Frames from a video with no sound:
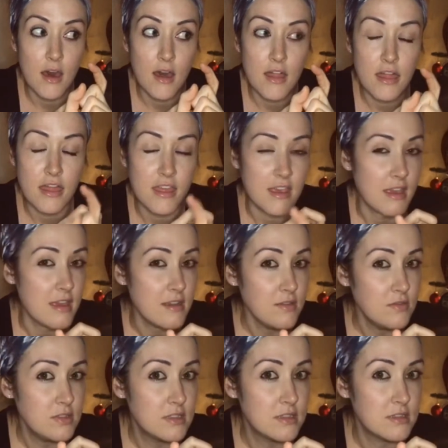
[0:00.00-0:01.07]

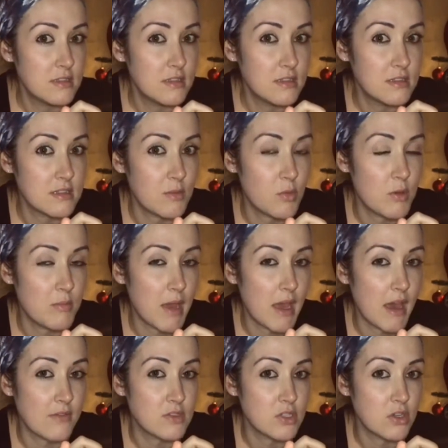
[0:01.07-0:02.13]
Thieves. Someone might
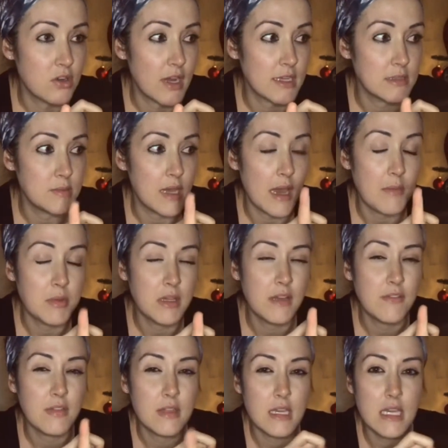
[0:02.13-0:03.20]
have to correct me. I
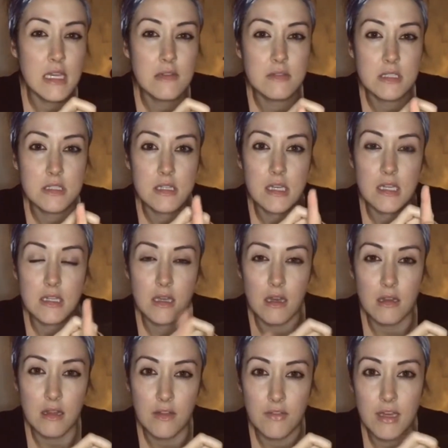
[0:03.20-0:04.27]
believe Thieves in
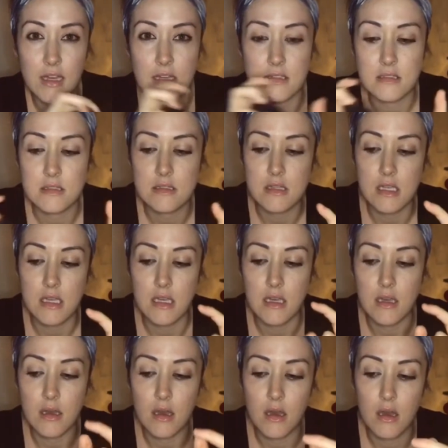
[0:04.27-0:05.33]
Young Living is
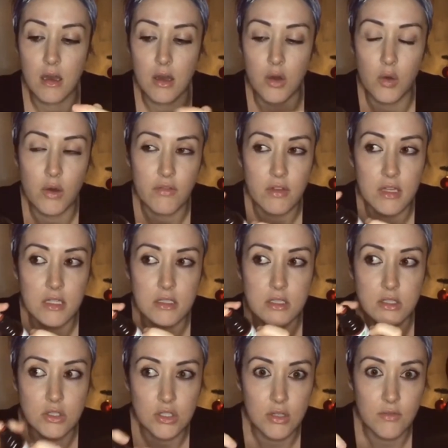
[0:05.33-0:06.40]
the equivalent to
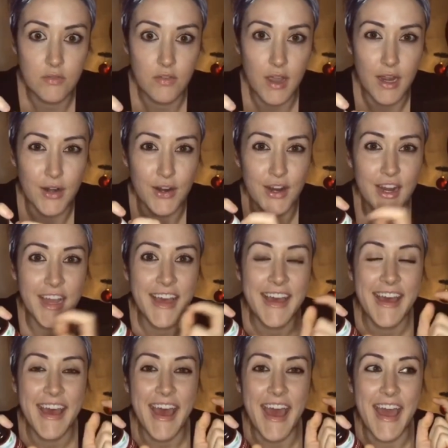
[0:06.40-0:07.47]
Germ Fighter,
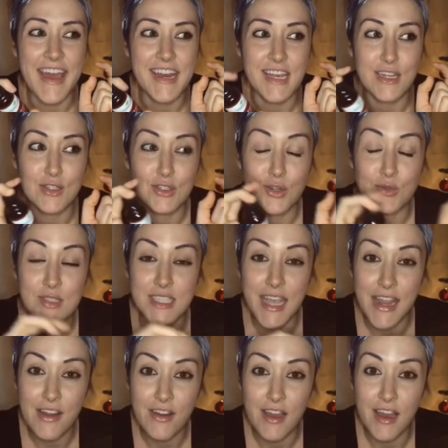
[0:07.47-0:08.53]
and in
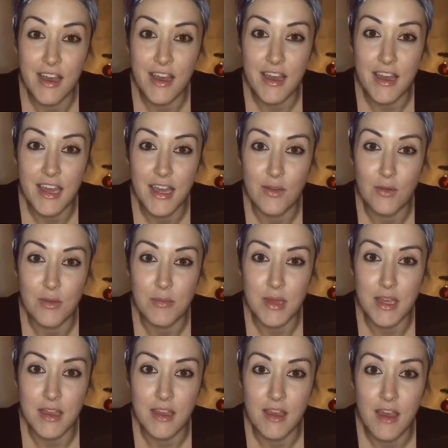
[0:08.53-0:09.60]
doTERRA, it would
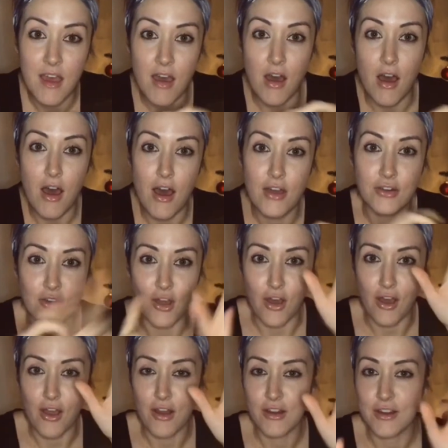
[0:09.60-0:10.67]
be On
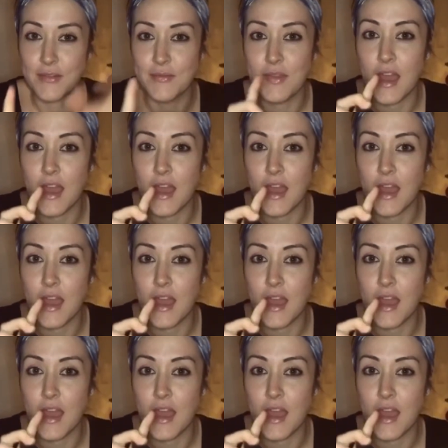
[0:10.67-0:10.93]
Guard.